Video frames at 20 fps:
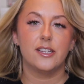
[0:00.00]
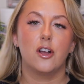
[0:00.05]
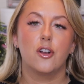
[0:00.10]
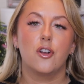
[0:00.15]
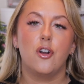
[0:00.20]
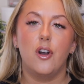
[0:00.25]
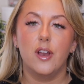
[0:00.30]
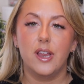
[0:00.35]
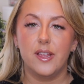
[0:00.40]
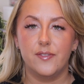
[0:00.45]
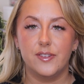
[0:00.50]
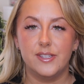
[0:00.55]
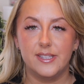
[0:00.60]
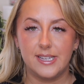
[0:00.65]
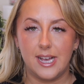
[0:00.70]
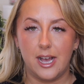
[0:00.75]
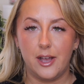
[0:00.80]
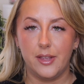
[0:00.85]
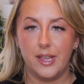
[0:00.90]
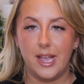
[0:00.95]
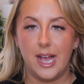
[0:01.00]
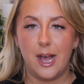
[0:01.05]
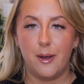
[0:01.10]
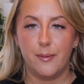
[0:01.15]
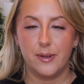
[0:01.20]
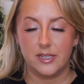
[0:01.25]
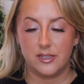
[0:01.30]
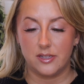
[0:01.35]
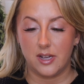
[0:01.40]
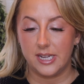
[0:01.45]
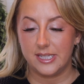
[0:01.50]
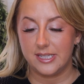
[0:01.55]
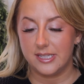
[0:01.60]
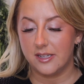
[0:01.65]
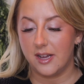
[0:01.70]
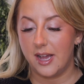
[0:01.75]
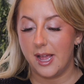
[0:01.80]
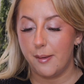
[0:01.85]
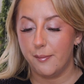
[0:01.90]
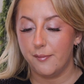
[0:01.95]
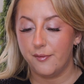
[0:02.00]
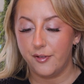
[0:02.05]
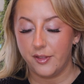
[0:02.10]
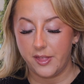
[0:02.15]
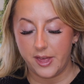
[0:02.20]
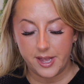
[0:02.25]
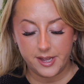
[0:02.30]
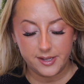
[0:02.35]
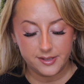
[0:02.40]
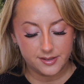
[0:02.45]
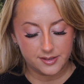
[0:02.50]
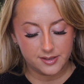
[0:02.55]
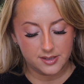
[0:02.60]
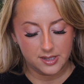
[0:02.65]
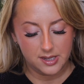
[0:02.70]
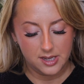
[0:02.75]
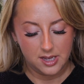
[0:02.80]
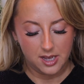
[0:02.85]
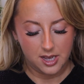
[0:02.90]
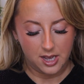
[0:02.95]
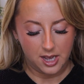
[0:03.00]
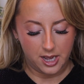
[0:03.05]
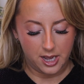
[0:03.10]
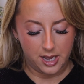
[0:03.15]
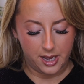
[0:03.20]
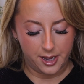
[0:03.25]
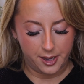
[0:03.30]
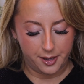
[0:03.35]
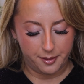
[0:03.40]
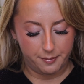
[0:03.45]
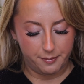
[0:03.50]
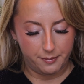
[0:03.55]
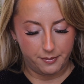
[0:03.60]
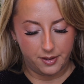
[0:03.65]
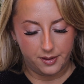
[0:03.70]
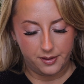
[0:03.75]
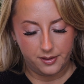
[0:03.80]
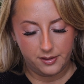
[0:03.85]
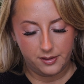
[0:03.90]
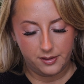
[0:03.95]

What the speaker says: I can't even tell you how excited I am for this. But